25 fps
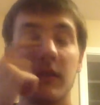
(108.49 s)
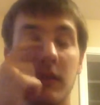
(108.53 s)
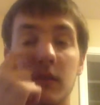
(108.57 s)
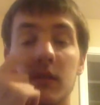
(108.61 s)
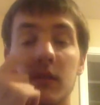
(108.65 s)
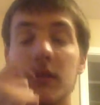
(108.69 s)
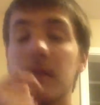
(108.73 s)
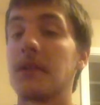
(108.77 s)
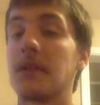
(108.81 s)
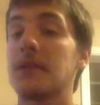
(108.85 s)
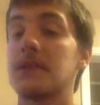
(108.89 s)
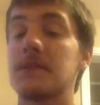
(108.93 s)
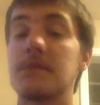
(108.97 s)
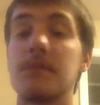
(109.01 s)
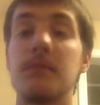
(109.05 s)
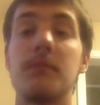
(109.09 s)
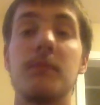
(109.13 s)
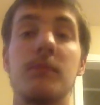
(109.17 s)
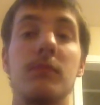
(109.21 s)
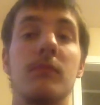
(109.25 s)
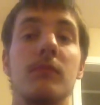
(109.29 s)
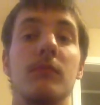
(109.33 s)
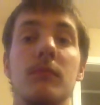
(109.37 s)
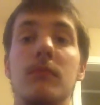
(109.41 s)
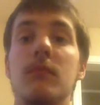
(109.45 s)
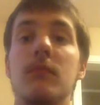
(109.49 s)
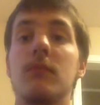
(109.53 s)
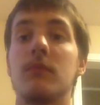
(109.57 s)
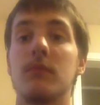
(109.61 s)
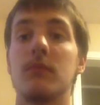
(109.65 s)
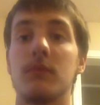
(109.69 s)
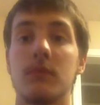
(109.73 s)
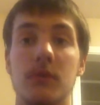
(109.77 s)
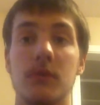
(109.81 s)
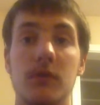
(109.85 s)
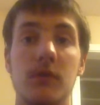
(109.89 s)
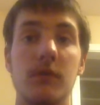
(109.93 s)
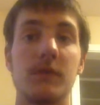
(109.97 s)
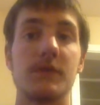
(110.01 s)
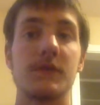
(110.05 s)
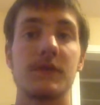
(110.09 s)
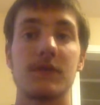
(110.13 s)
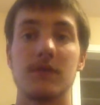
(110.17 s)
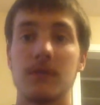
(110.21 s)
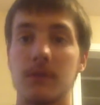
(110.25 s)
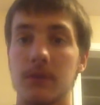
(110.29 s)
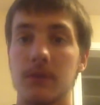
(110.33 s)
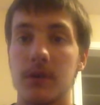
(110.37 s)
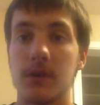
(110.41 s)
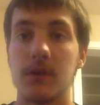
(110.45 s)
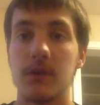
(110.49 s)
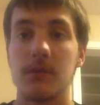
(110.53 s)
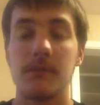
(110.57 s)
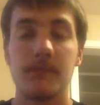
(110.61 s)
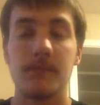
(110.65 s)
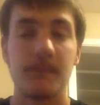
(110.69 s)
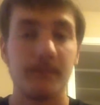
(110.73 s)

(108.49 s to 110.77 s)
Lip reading: Now that's, it's a good way to